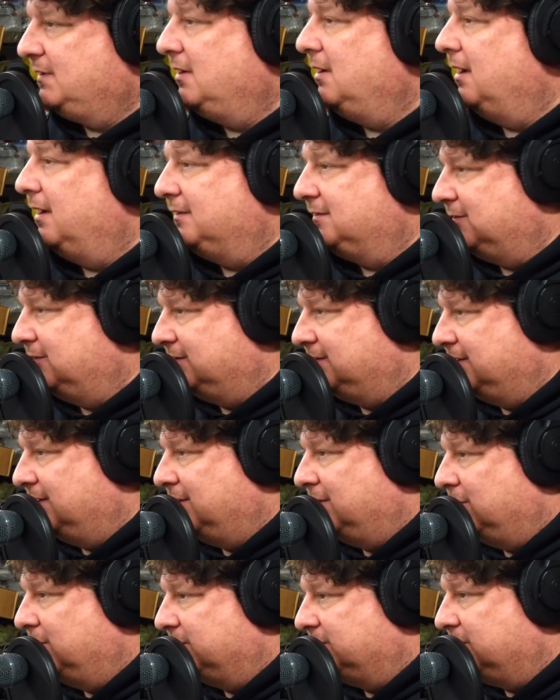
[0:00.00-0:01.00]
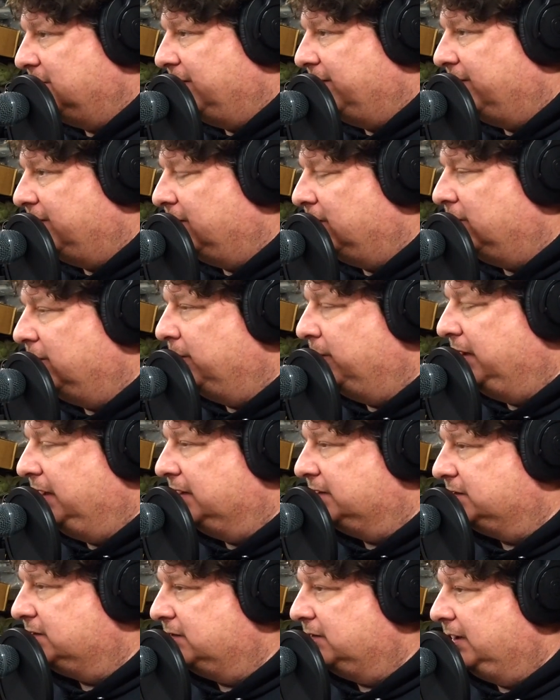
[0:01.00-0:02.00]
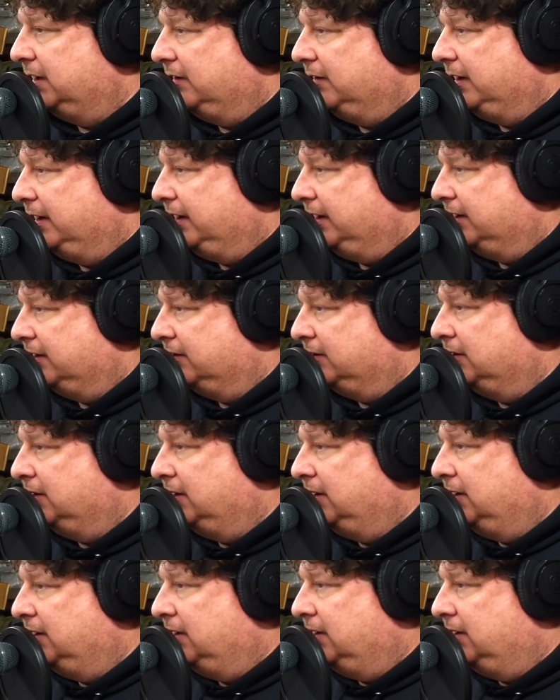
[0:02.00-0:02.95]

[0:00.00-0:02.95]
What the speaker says: consoles at home, so I have an old PS3 right now.